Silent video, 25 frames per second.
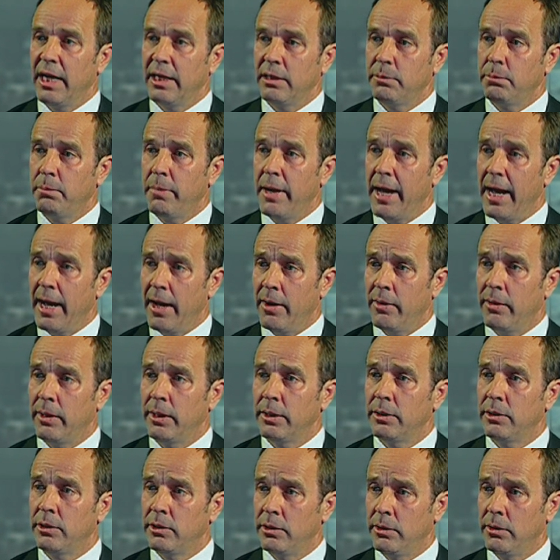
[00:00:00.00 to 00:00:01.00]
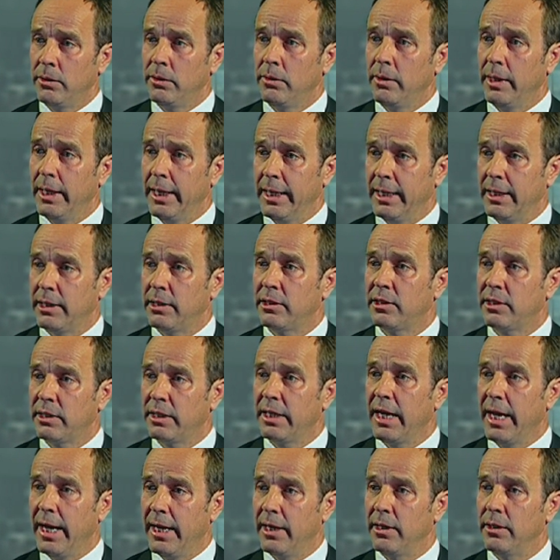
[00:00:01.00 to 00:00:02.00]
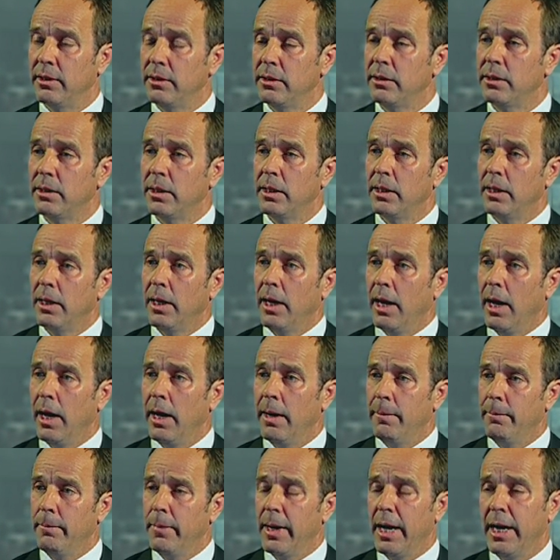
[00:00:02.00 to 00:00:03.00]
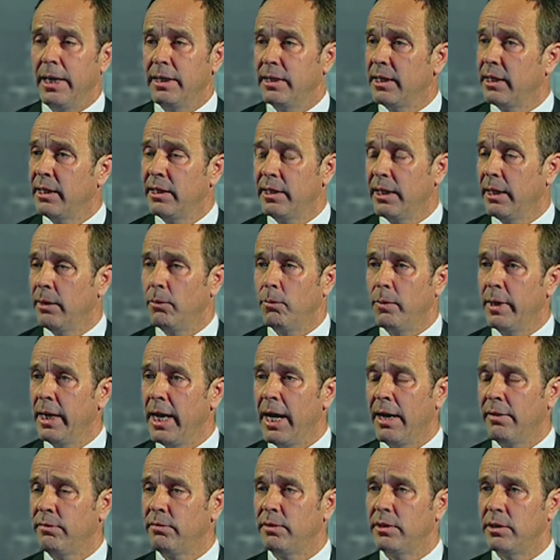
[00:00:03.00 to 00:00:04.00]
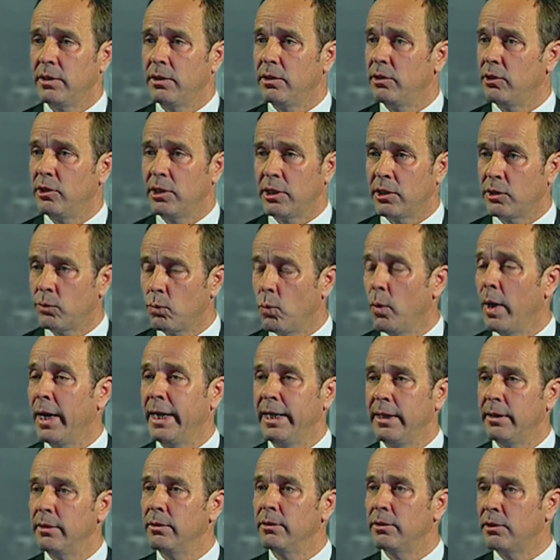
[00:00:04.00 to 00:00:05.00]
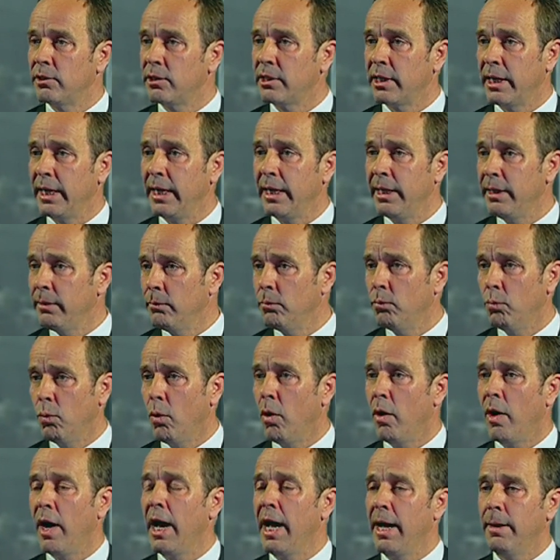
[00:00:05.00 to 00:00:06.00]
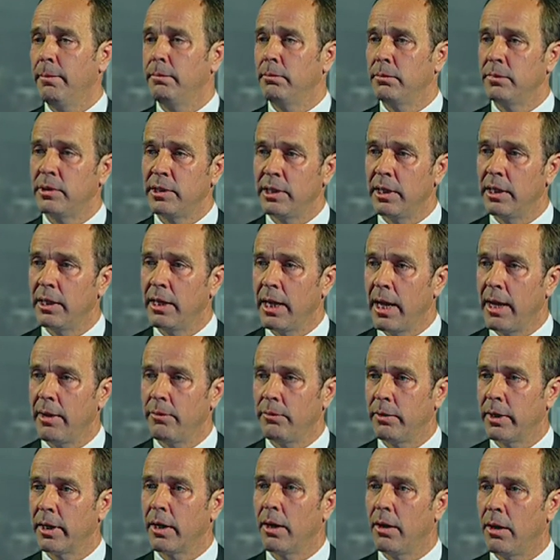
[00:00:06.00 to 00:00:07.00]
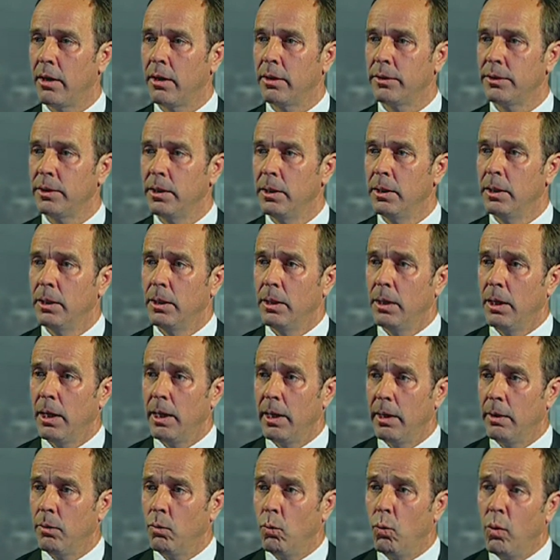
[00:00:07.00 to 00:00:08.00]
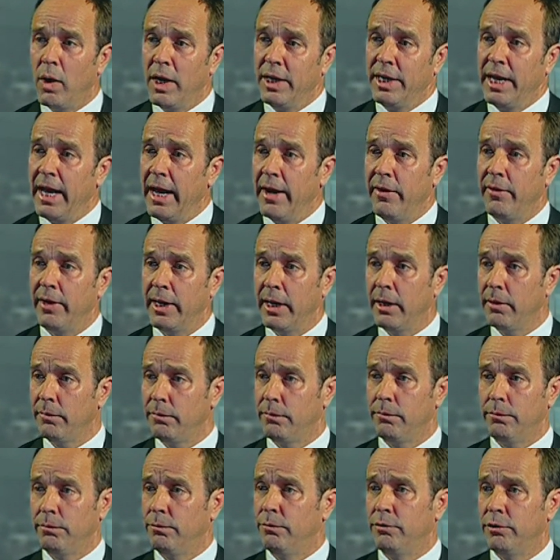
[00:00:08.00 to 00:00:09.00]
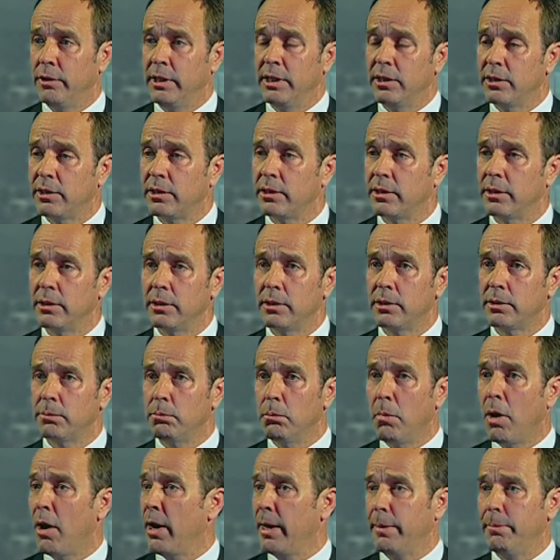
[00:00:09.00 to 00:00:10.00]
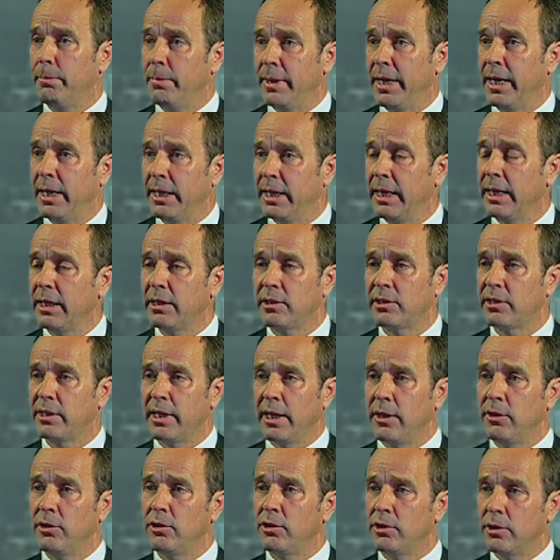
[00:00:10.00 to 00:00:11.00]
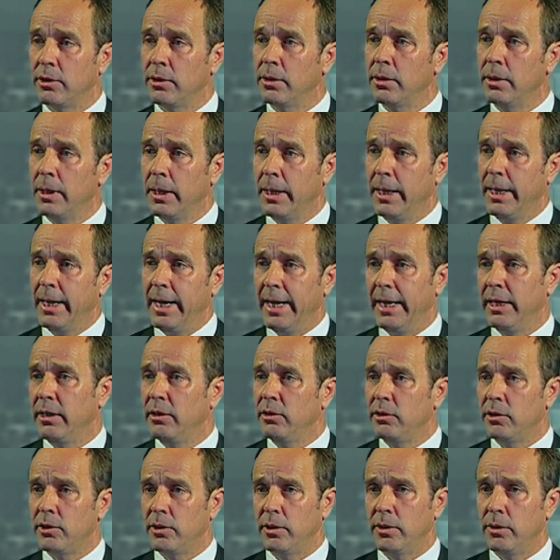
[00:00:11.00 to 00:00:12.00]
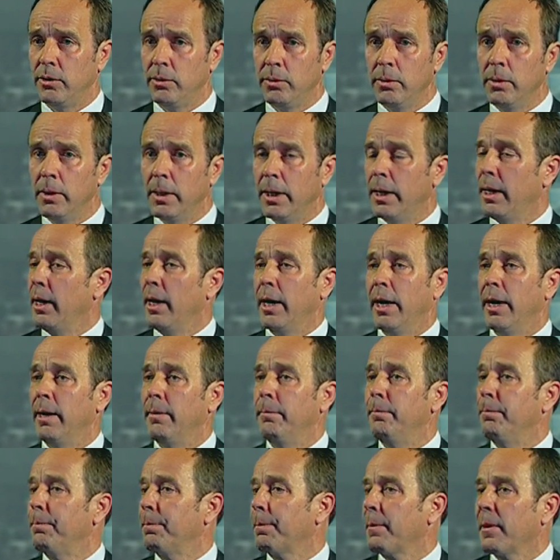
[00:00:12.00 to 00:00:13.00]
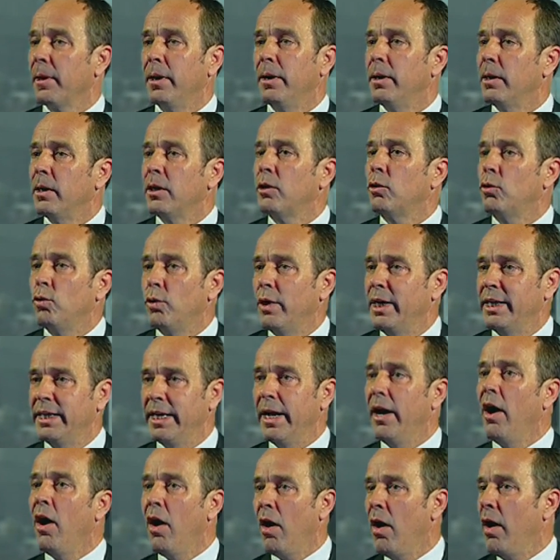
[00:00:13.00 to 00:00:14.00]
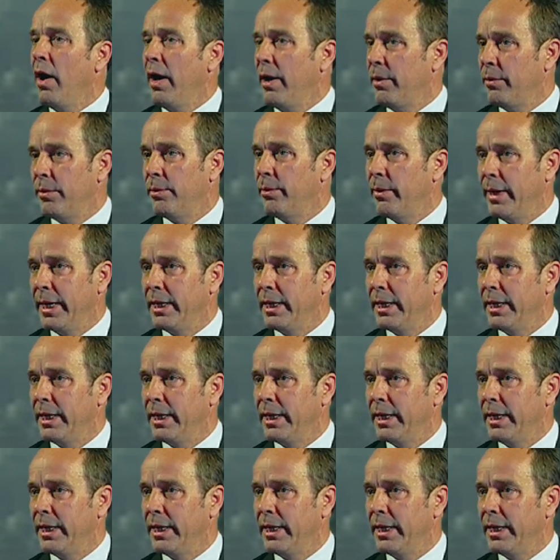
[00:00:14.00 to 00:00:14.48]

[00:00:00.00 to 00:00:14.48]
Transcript: has power to extend, and I think we have to just wait and see what happens in that regard. One area, for instance, might be an extension into credit hire